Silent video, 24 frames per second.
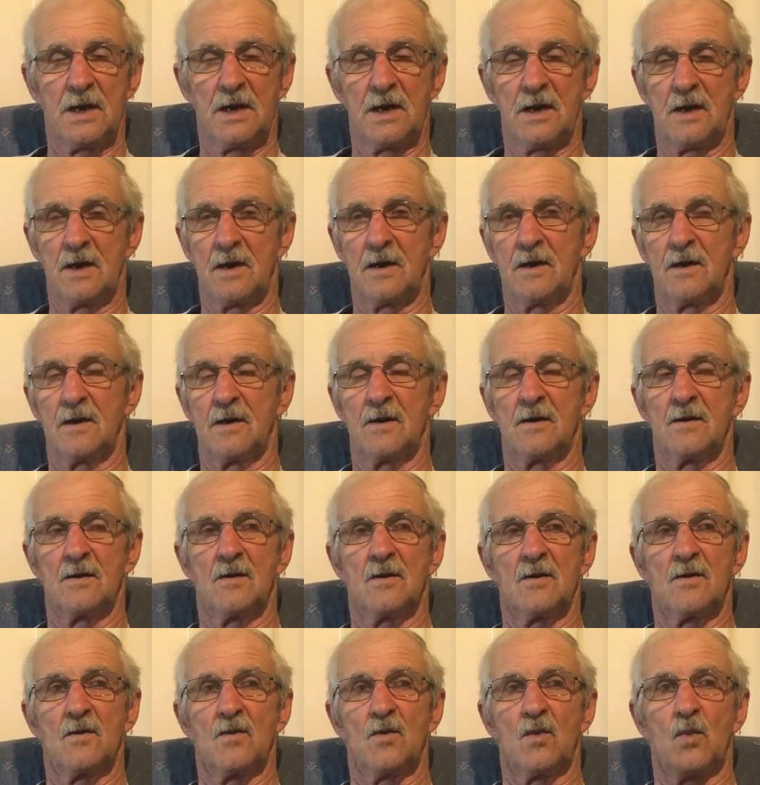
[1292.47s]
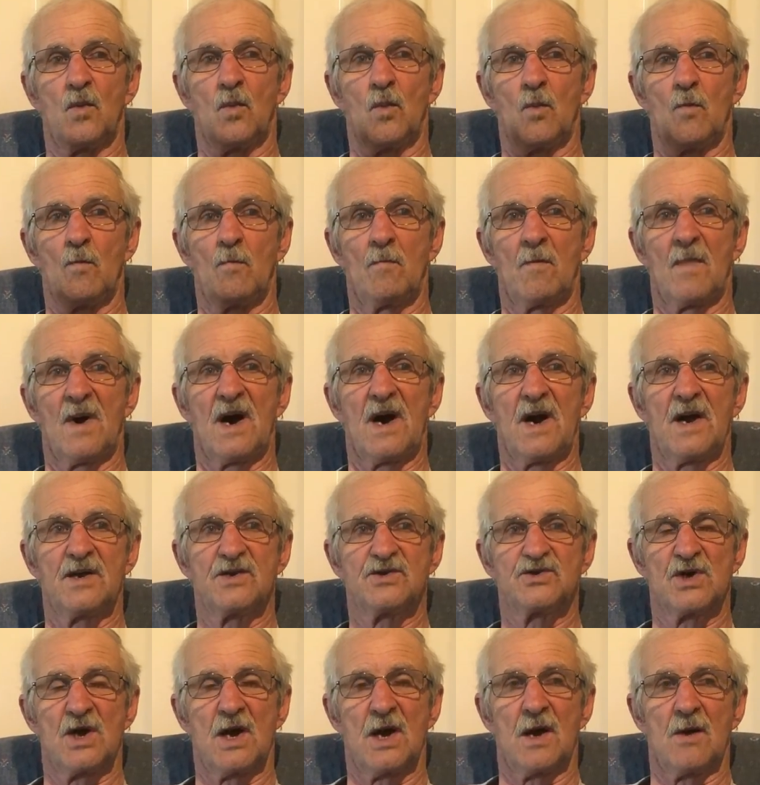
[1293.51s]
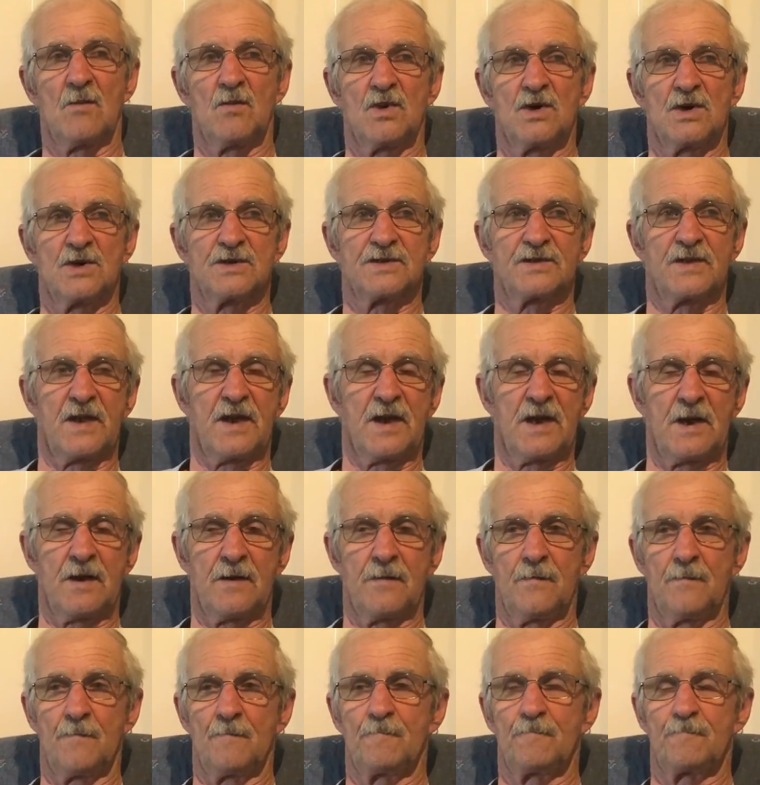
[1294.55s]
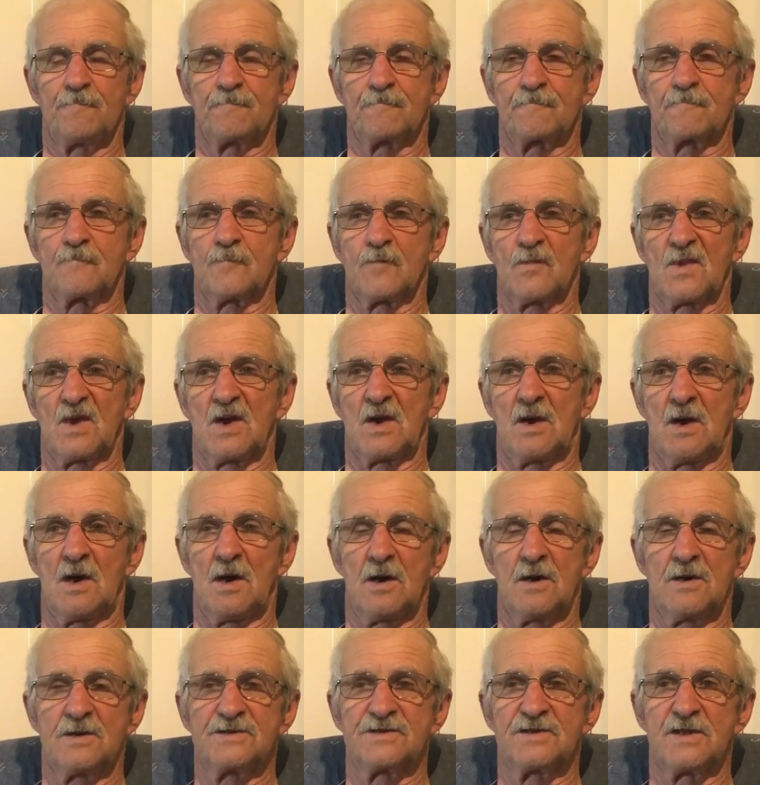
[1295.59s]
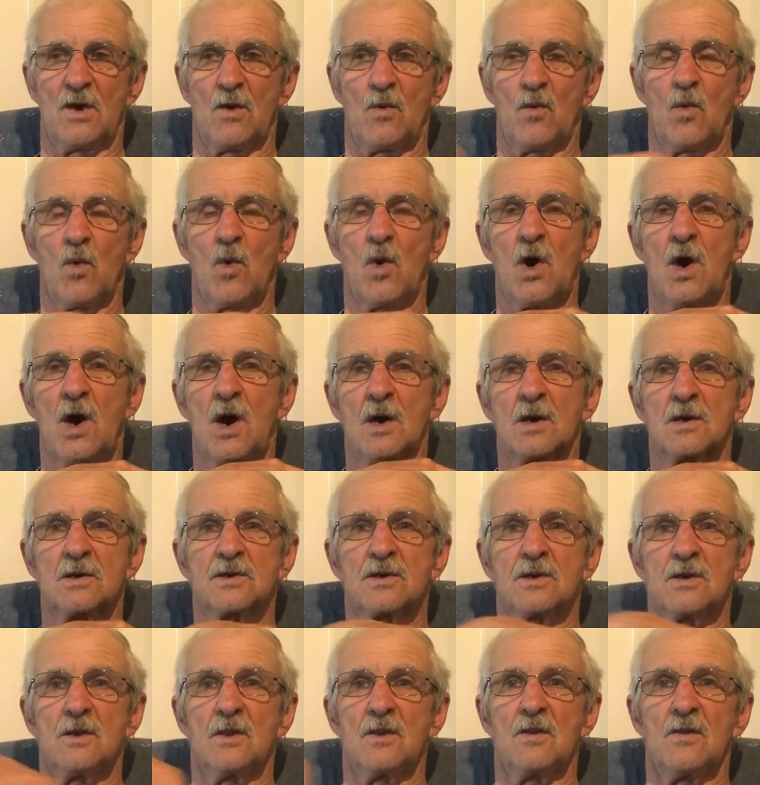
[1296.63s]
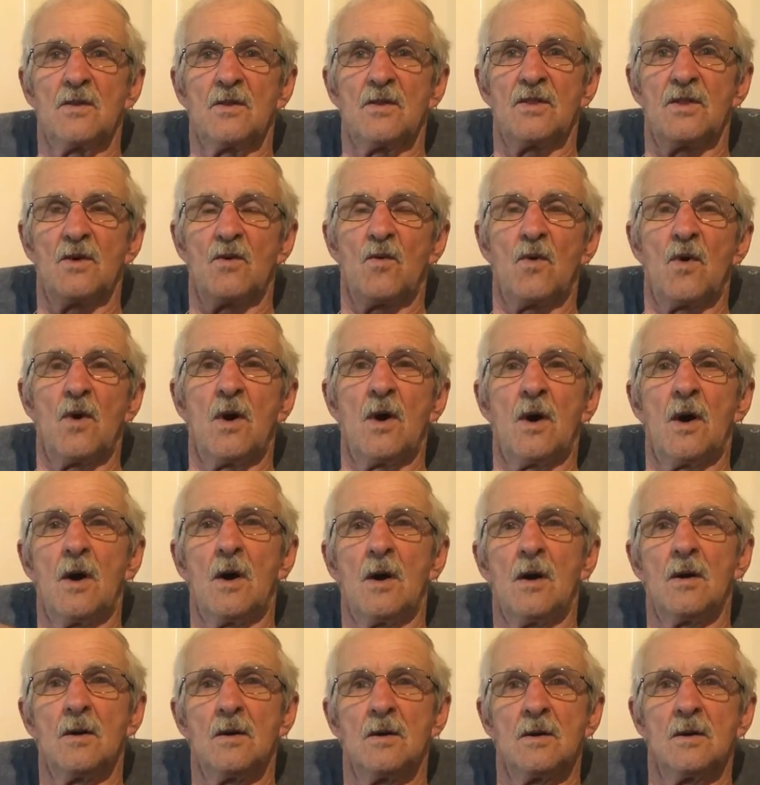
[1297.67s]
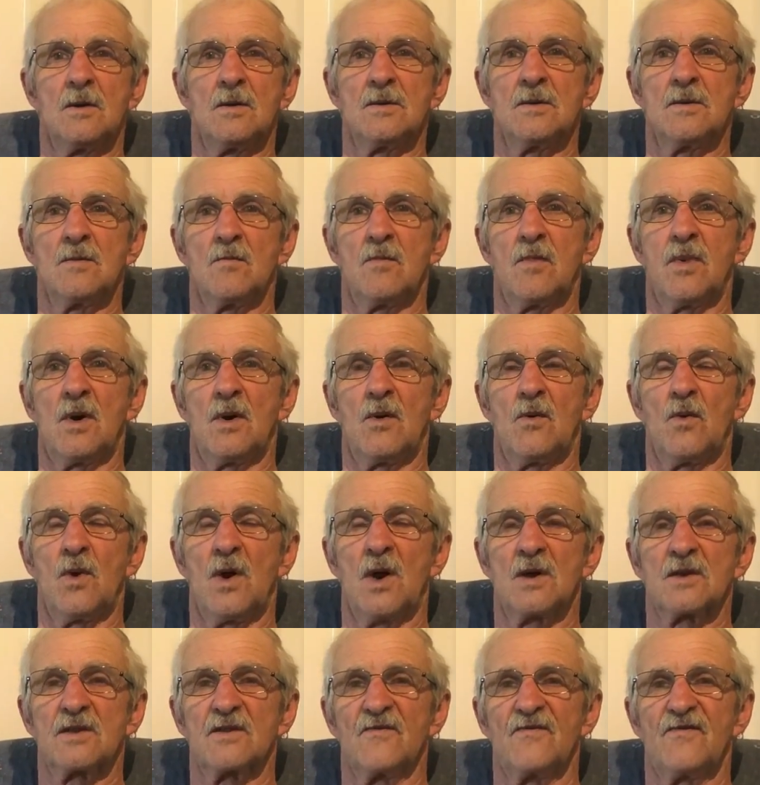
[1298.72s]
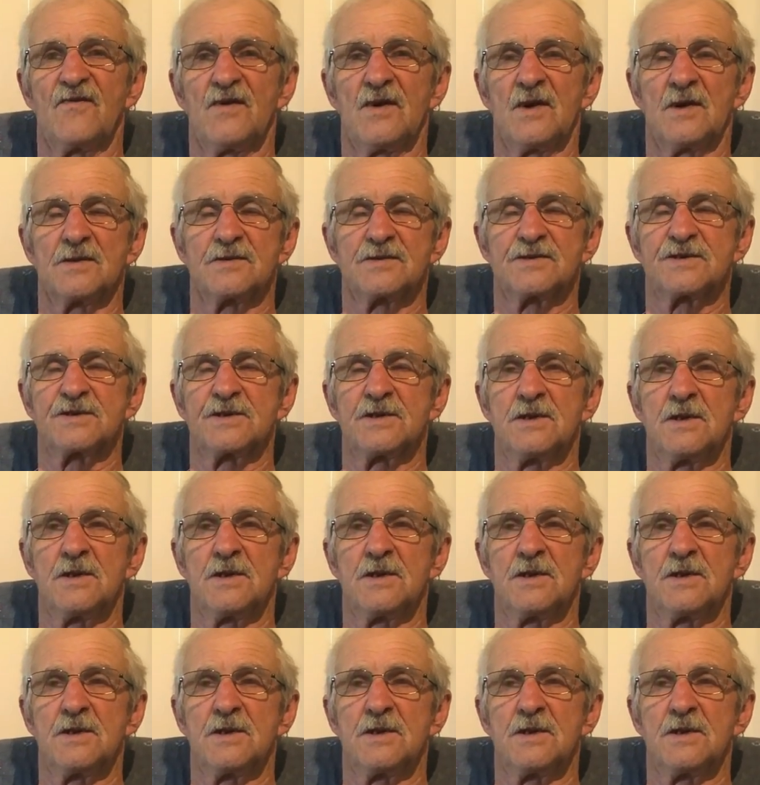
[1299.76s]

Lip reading: and my job was they had guards that walked the wall, walked the fence,